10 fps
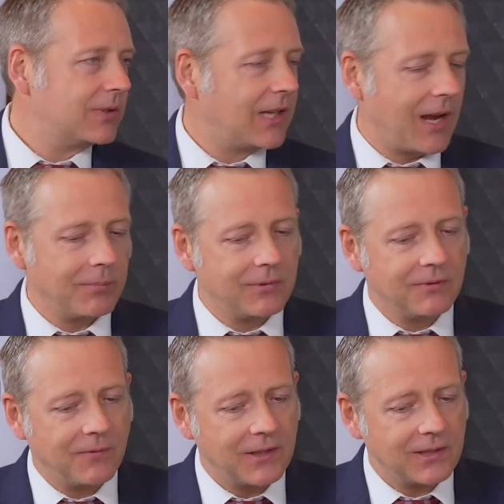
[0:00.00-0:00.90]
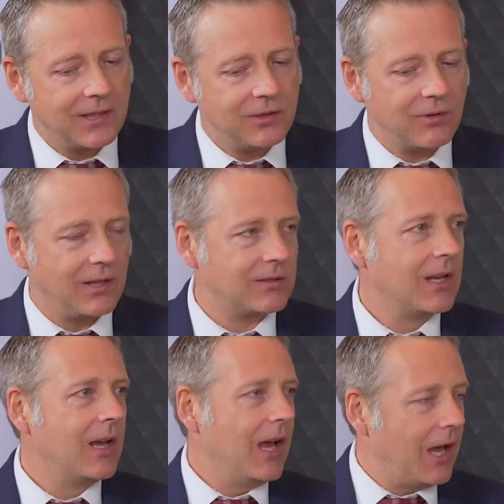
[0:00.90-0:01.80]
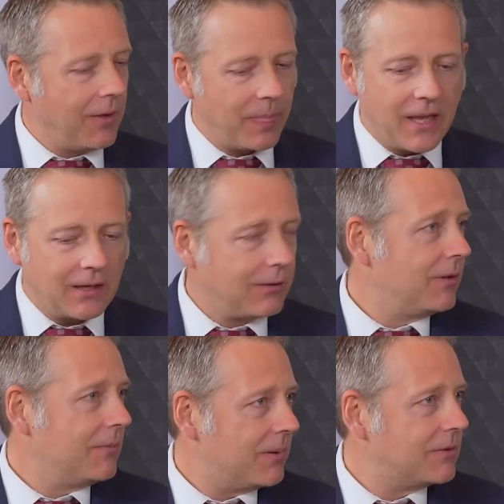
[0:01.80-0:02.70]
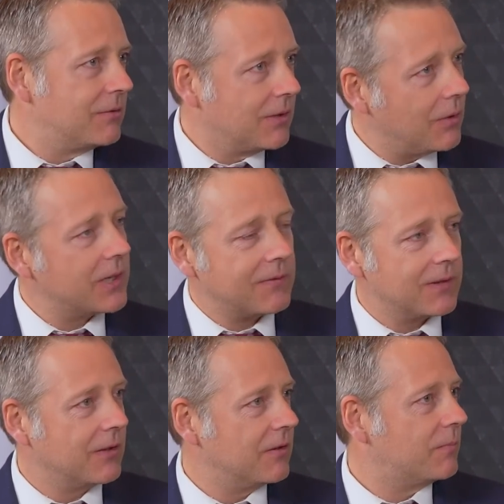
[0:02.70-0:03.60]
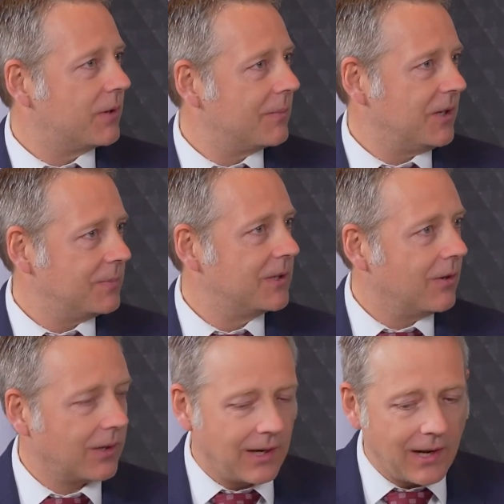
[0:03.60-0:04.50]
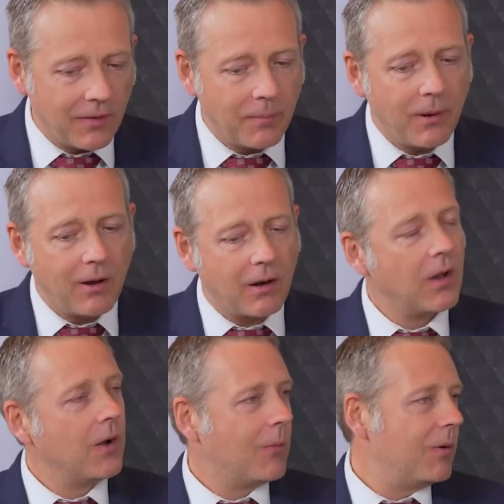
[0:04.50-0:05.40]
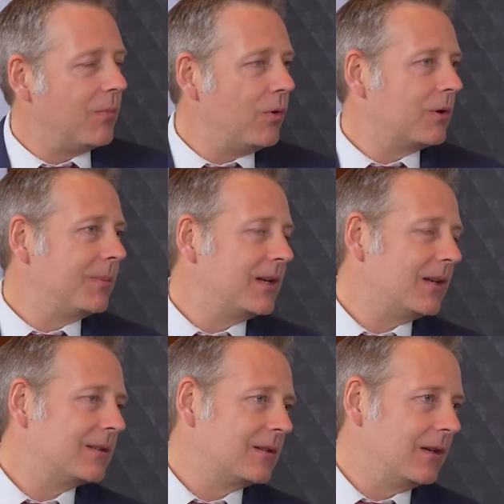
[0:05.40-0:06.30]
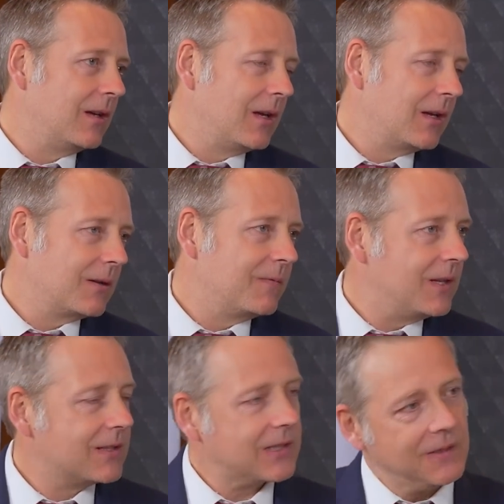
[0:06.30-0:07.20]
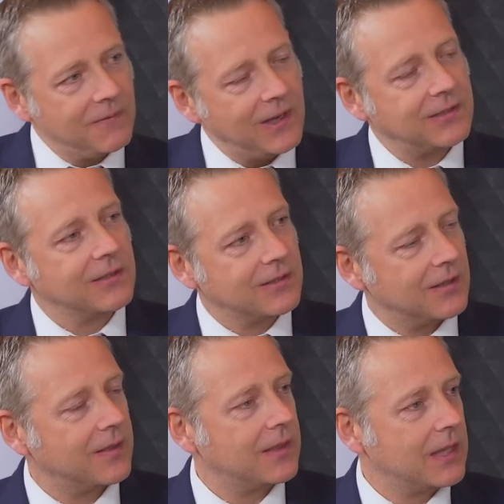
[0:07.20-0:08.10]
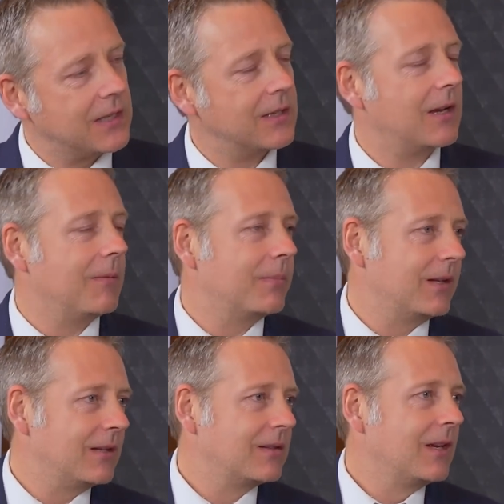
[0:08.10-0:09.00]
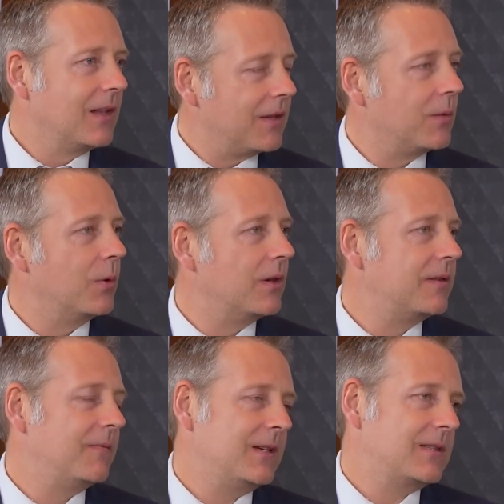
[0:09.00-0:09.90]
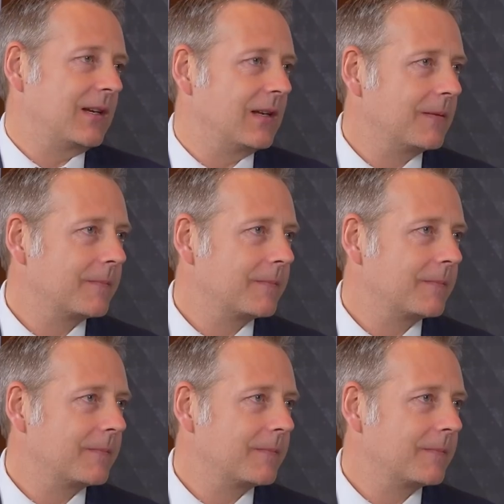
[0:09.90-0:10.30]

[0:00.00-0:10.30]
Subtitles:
to capture investor interest, including B2Gold, even though you've pretty much been knocking it out the park. What more can be done to convince investors that these are companies that are worth investing in?